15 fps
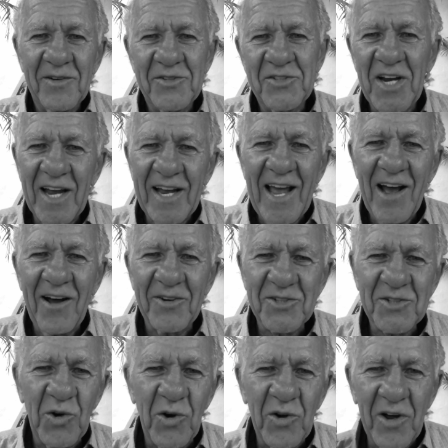check out
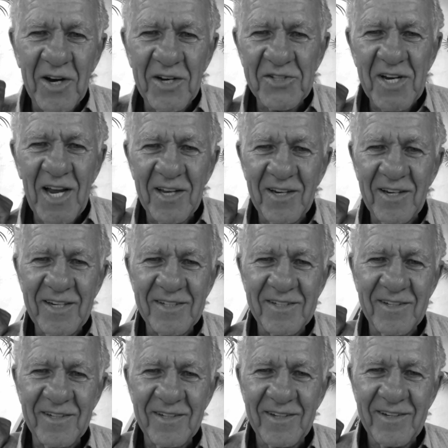what's going on in
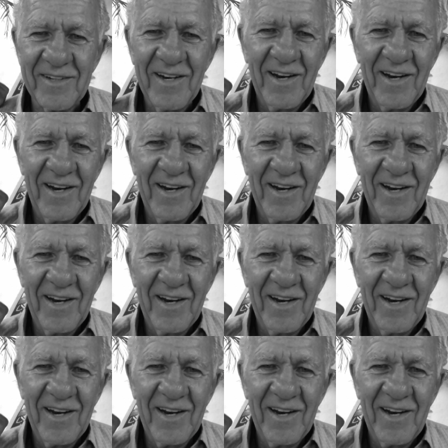Sayulita, and